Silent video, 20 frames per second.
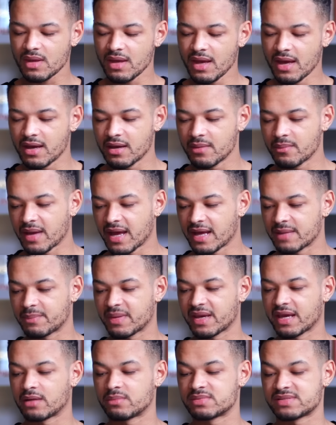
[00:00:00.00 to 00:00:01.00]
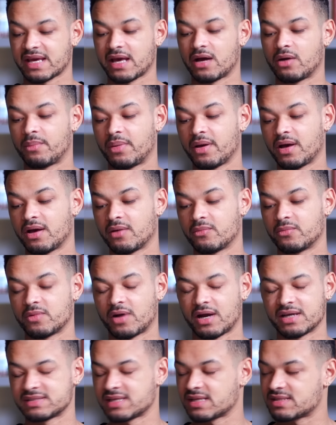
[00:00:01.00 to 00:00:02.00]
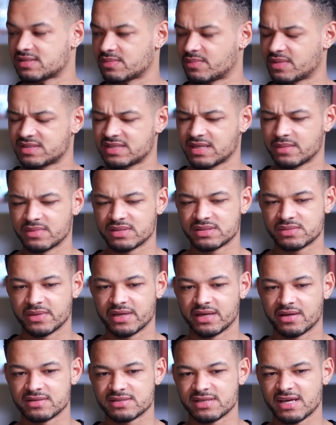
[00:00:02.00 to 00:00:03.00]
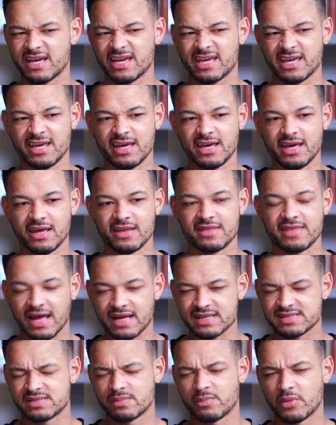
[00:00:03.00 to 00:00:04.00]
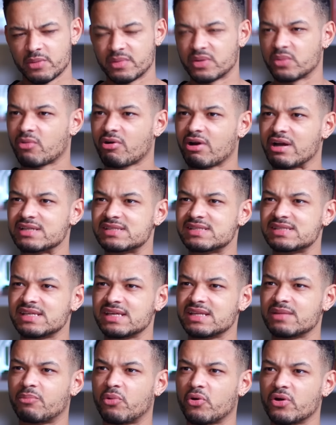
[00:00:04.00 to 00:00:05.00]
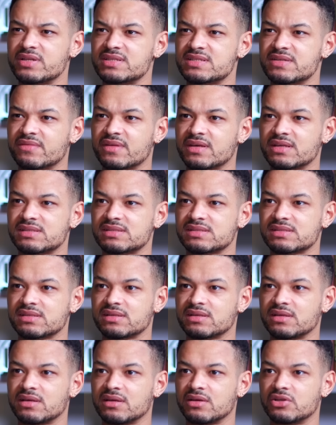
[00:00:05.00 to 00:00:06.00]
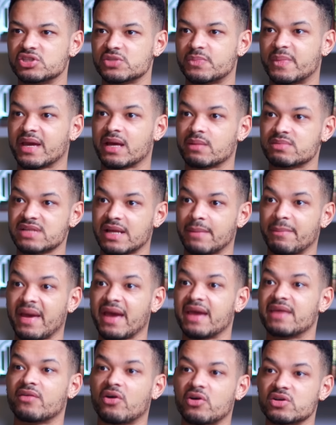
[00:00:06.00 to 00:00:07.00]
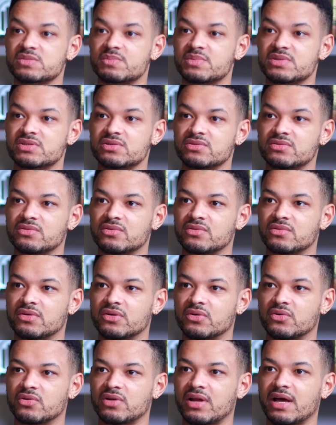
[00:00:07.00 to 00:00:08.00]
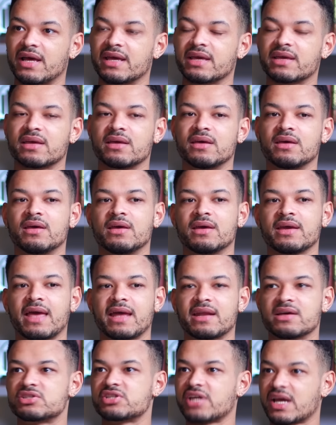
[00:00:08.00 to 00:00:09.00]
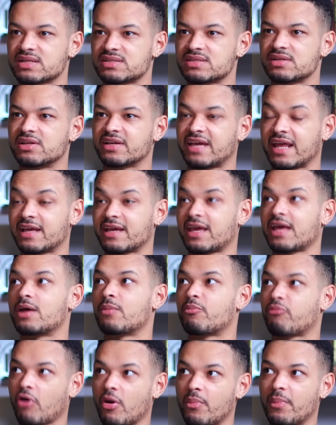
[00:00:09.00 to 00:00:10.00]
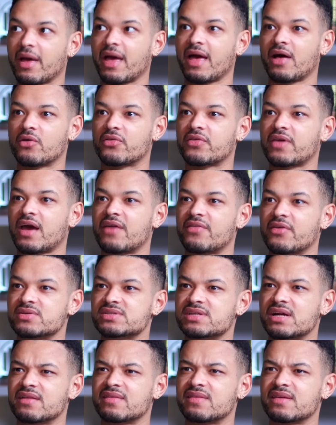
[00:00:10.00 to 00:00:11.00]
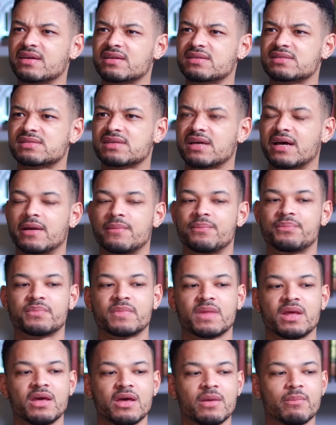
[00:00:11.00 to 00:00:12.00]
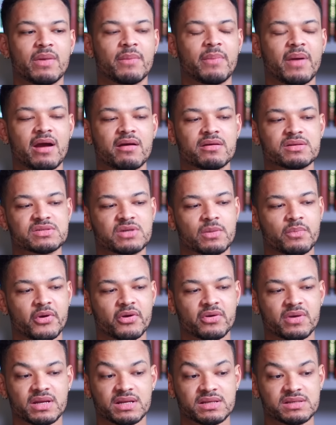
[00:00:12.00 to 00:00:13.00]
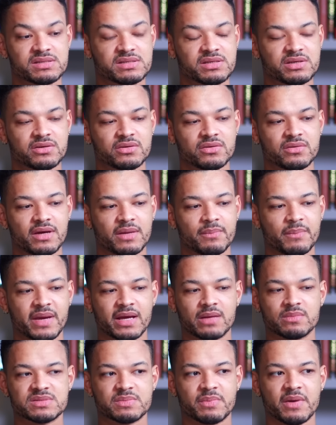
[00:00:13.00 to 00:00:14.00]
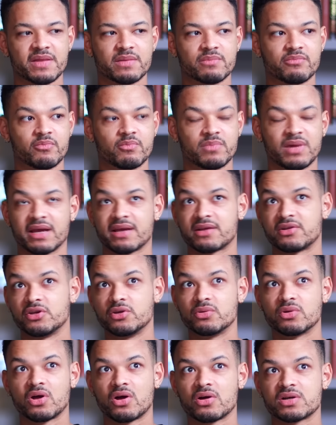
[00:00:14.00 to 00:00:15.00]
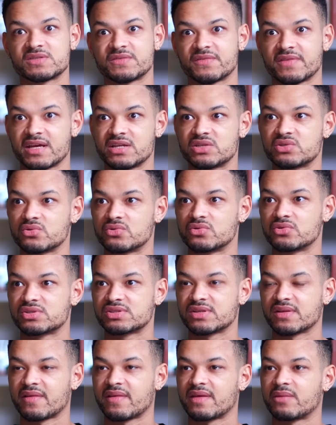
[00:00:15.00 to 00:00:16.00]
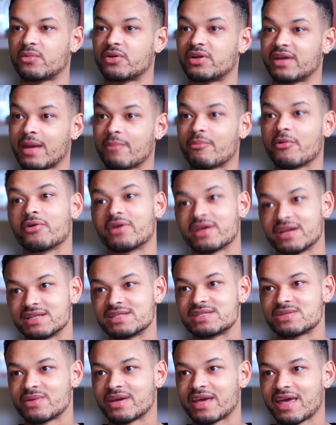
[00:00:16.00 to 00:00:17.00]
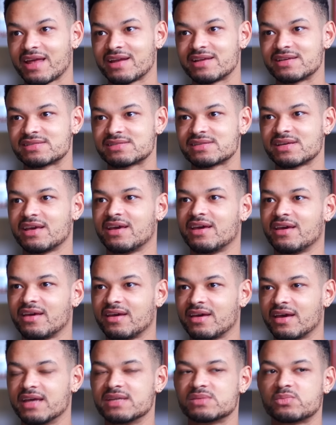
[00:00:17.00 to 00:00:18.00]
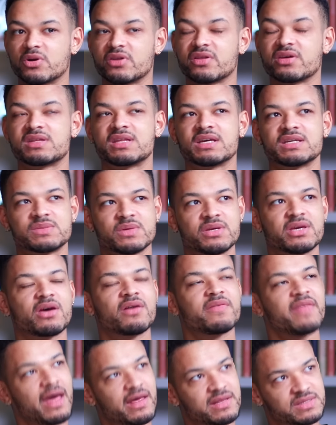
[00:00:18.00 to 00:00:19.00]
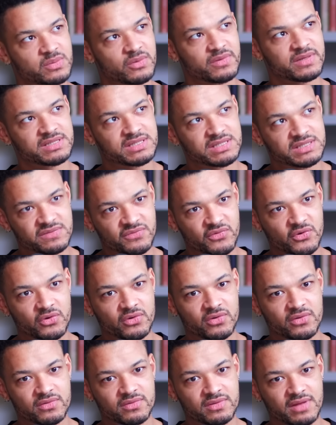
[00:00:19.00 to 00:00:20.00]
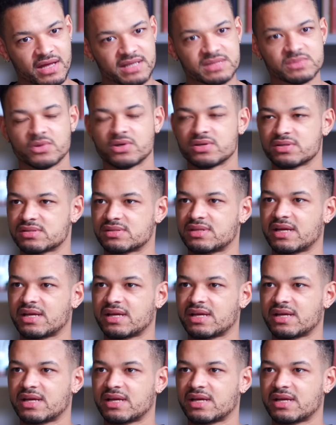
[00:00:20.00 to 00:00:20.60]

um and being able to help her. I said to my team this week, I was like, that's the moment where I see the point of this. Just being able to like pay the hospital or like get a checked, get a, get a proper healthcare, those kind of things. Mm -hmm. um, my parents got broken into, and being able to buy them like new locks for their doors so that they wouldn't get broken into again is is one of those things where you go, that's what this is for. Yeah. That's what's